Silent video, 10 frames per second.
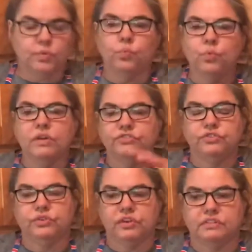once
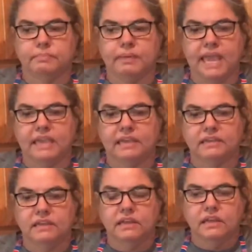you cook the bacon,
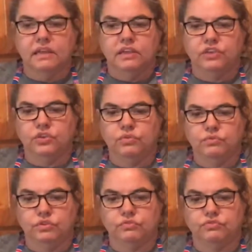
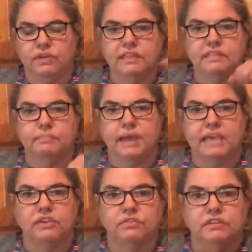you drain the
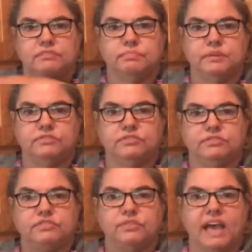bacon grease, but you
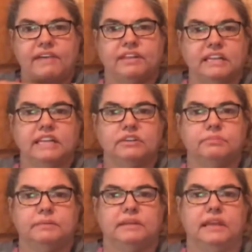still have a little
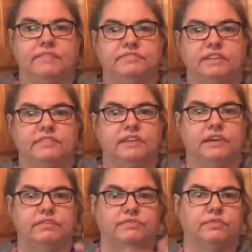bit left in
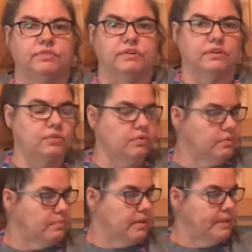there for the
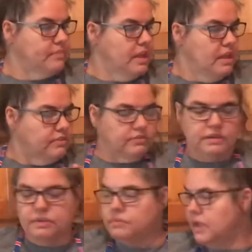cornbread. So
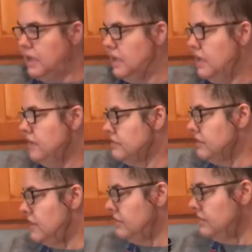anyway, so there's